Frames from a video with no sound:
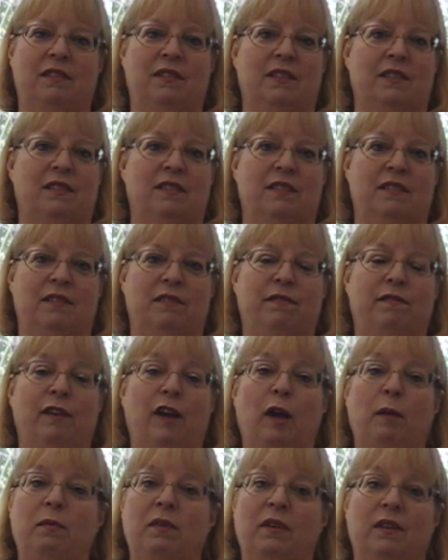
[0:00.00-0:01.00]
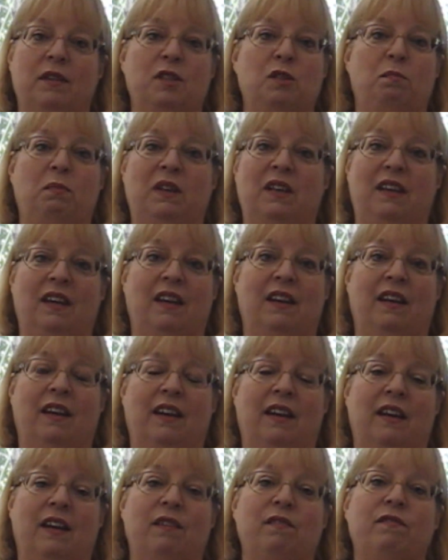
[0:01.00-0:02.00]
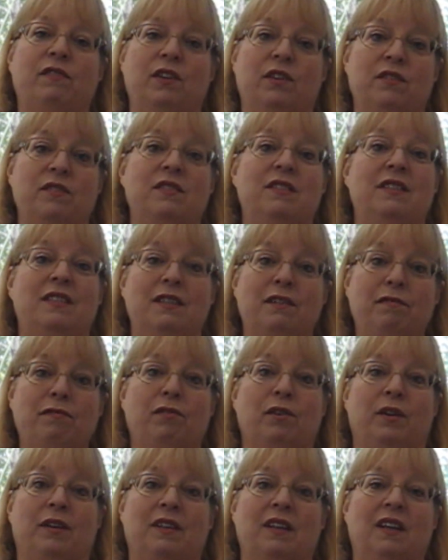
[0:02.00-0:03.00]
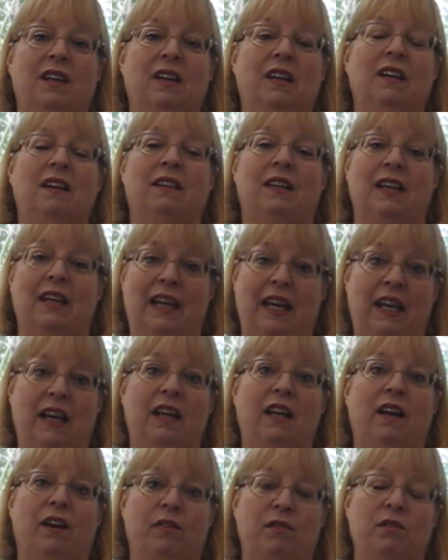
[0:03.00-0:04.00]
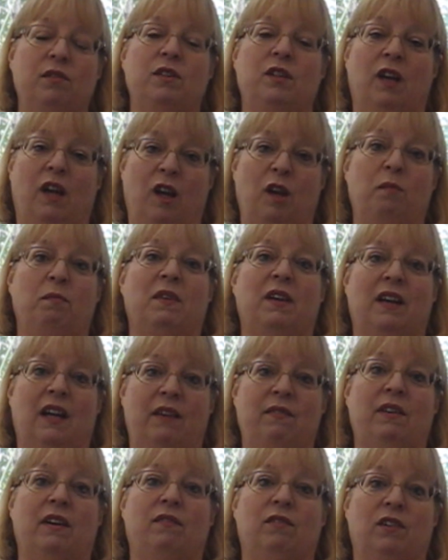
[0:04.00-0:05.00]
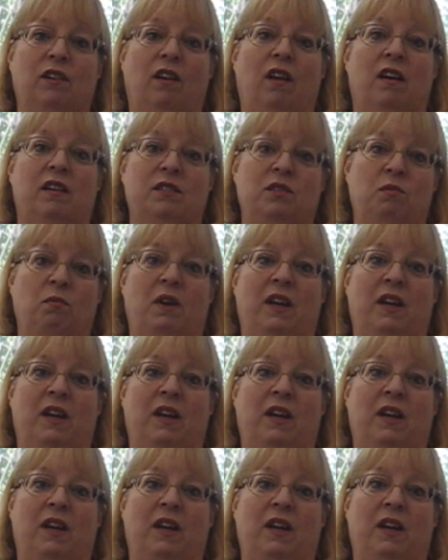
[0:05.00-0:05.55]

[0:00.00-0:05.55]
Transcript: this is a fabulous beginning, and it feels different than any other time that I've ever lost